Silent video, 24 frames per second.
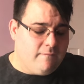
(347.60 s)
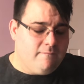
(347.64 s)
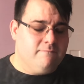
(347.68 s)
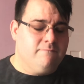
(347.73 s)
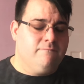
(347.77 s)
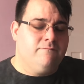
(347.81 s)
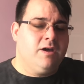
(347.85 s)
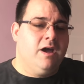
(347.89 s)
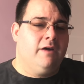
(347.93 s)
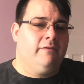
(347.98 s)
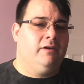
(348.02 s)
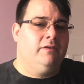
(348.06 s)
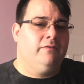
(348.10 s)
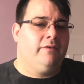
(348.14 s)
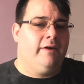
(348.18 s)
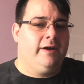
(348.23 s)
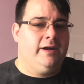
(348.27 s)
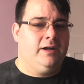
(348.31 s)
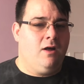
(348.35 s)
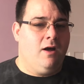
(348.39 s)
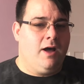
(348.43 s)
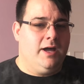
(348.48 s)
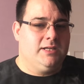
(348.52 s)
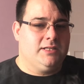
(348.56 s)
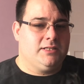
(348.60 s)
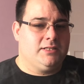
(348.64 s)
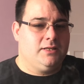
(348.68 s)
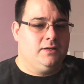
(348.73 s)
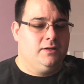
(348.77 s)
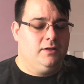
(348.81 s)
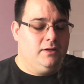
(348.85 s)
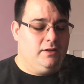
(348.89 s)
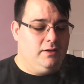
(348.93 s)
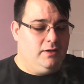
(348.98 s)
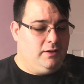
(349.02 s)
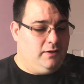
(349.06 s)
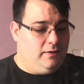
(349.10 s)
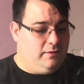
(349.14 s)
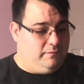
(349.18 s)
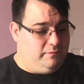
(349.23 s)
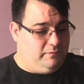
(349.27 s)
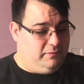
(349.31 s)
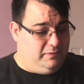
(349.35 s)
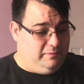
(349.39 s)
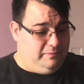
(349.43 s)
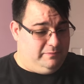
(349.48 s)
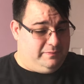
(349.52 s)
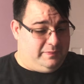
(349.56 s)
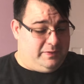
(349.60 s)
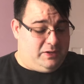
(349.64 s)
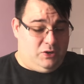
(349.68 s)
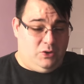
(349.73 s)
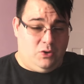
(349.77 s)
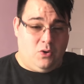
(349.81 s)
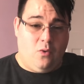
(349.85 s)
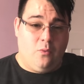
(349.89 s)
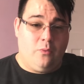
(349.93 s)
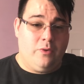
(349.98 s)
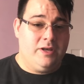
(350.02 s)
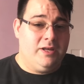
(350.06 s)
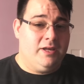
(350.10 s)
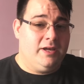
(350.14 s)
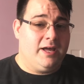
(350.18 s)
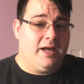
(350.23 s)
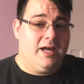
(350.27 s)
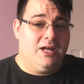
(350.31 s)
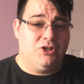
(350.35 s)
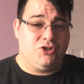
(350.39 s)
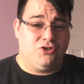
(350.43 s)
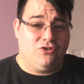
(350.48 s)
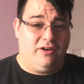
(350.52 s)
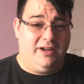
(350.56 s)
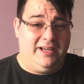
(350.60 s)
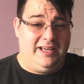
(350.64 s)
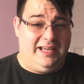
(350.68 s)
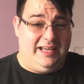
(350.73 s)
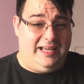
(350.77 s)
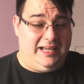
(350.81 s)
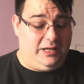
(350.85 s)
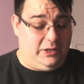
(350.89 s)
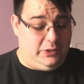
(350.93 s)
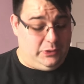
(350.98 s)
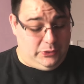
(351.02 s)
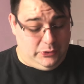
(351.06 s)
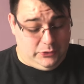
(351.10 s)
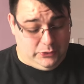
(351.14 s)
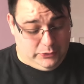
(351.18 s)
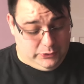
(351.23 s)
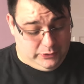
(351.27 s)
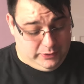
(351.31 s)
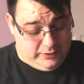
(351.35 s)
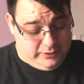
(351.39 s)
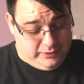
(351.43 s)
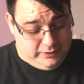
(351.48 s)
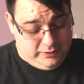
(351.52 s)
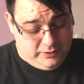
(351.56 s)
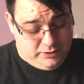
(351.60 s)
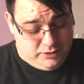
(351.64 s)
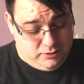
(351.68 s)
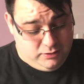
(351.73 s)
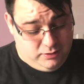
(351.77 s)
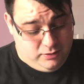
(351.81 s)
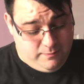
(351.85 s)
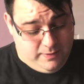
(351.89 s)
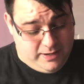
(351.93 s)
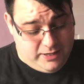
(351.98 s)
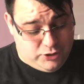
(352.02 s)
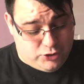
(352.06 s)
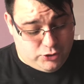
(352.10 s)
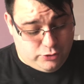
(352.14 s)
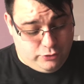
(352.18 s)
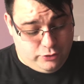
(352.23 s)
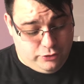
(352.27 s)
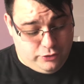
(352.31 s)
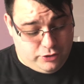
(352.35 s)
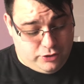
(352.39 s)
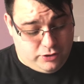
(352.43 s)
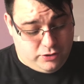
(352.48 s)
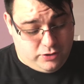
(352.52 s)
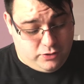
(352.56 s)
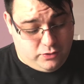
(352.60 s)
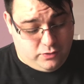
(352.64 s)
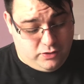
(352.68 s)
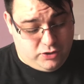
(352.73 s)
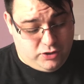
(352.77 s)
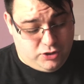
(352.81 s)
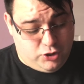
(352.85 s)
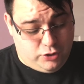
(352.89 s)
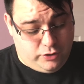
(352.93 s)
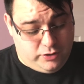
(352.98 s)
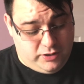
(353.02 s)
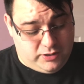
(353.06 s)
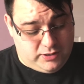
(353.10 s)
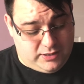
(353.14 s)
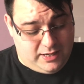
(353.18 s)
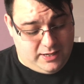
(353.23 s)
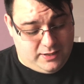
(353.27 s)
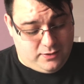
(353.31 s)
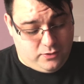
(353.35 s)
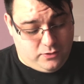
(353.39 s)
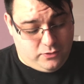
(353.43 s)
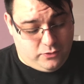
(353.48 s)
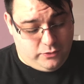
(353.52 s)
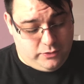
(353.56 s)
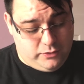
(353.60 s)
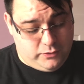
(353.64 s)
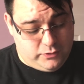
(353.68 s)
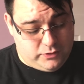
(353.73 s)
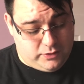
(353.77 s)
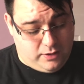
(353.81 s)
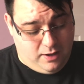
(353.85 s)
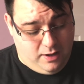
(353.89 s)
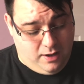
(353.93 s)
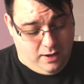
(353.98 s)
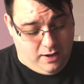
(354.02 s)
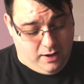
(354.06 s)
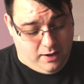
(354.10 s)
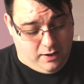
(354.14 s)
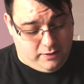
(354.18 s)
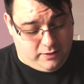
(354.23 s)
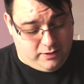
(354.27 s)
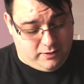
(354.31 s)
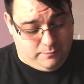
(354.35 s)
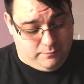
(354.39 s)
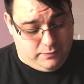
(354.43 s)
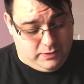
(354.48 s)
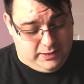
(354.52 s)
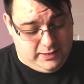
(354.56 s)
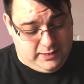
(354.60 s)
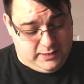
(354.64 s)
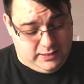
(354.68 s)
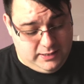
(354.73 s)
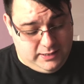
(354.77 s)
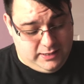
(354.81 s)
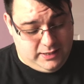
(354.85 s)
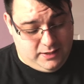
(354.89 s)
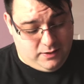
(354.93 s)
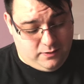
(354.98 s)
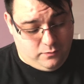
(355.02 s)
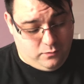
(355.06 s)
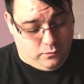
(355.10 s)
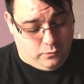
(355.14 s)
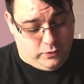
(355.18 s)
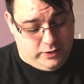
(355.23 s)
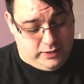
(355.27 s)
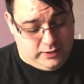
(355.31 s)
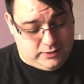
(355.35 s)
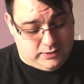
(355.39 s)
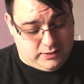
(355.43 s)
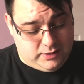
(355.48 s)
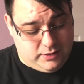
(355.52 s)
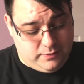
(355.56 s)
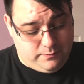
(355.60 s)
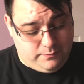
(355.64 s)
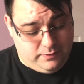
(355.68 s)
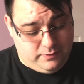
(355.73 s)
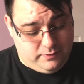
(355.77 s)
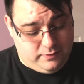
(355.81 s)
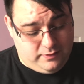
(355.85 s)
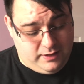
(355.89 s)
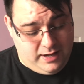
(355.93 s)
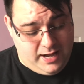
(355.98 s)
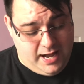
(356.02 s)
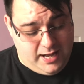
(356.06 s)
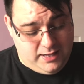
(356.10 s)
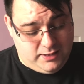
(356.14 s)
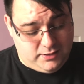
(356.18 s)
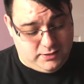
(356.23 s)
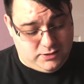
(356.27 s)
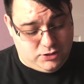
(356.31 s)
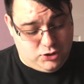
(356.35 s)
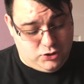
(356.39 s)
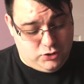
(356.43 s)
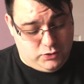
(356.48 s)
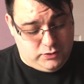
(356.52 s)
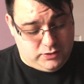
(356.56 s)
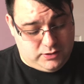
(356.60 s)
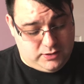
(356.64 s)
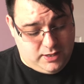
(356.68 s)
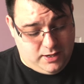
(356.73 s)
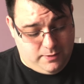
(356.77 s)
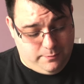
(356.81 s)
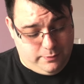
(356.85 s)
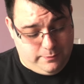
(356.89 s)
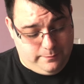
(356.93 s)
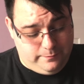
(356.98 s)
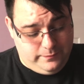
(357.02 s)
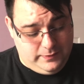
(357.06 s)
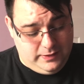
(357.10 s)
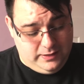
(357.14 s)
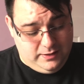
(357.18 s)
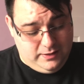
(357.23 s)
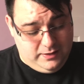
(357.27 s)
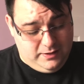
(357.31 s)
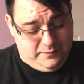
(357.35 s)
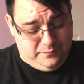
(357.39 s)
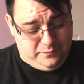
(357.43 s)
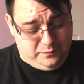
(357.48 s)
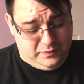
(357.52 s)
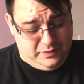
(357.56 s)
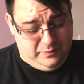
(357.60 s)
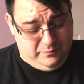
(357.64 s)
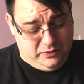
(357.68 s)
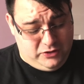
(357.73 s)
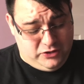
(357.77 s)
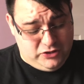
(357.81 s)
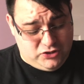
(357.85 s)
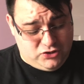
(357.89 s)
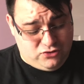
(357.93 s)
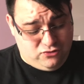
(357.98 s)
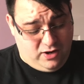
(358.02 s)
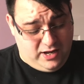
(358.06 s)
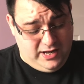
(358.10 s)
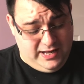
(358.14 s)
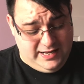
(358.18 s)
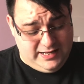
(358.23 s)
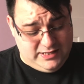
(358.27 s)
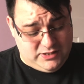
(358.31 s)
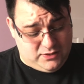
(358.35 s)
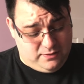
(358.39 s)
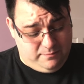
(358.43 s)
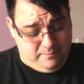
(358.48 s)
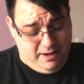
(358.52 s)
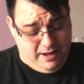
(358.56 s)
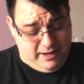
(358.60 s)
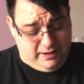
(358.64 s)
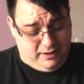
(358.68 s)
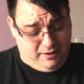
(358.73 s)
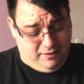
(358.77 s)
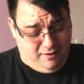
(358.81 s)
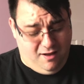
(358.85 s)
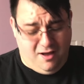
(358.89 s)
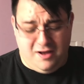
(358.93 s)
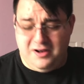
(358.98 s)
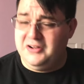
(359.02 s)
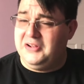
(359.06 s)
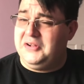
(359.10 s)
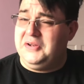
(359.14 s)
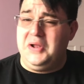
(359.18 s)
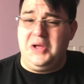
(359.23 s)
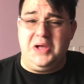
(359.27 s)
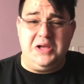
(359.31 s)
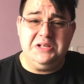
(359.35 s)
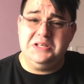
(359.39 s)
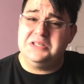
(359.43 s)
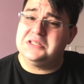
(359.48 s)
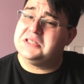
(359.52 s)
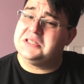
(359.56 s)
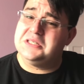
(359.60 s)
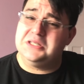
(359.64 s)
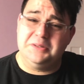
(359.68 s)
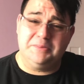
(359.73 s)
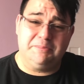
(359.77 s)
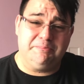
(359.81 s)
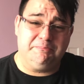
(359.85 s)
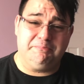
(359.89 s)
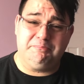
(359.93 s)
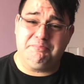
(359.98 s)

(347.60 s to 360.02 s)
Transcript: Very, very nice. But not when you get a dry hit. Do make sure your juice and coils are completely whipped up and juiced up. Because dry hits on Mick are not nice.